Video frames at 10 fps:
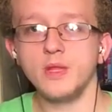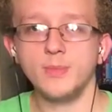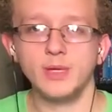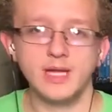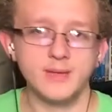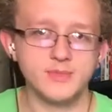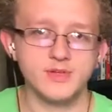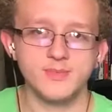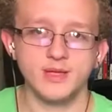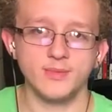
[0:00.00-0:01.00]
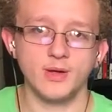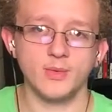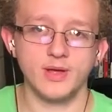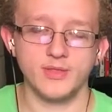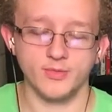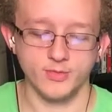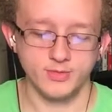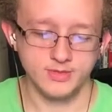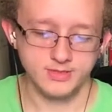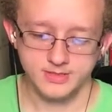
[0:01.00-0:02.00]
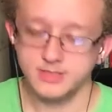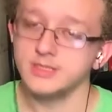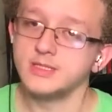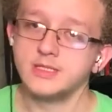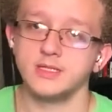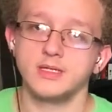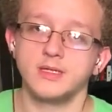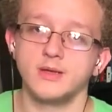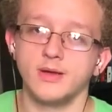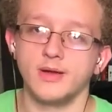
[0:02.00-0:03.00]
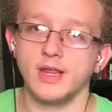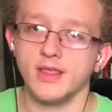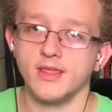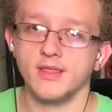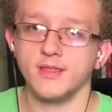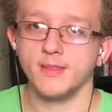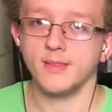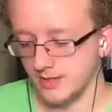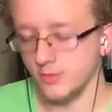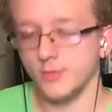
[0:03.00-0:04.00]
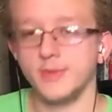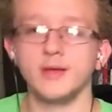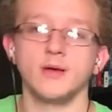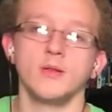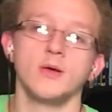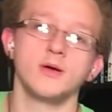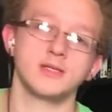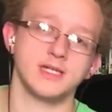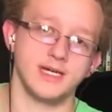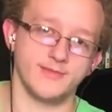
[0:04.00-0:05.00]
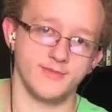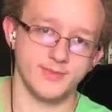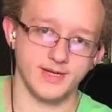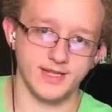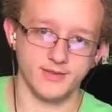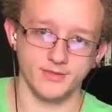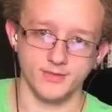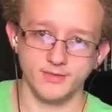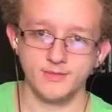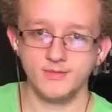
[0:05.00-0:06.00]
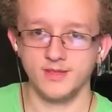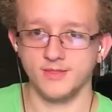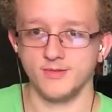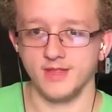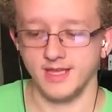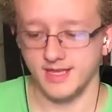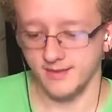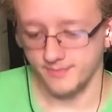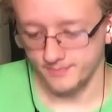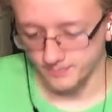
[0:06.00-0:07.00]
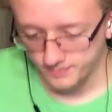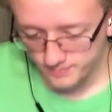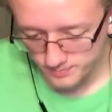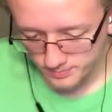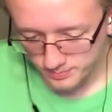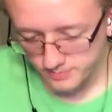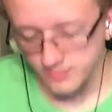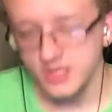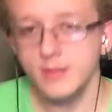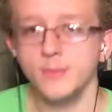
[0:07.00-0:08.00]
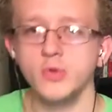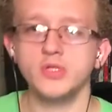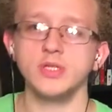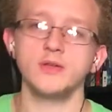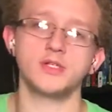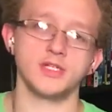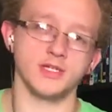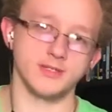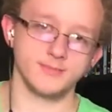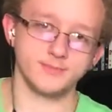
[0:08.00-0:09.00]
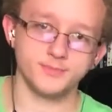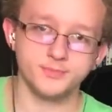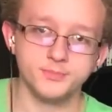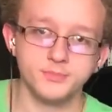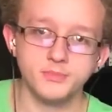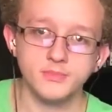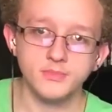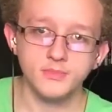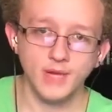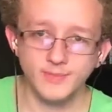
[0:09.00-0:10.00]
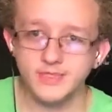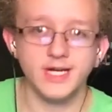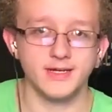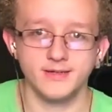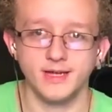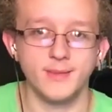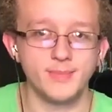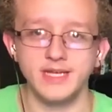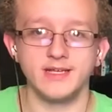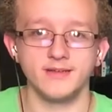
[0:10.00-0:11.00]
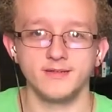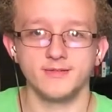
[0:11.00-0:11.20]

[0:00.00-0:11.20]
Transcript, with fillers: But yeah, I'm just making my way through. You know how it is. It will be a long time for me to get Get through that game. Mucha Lucha. I'm done. I beat it.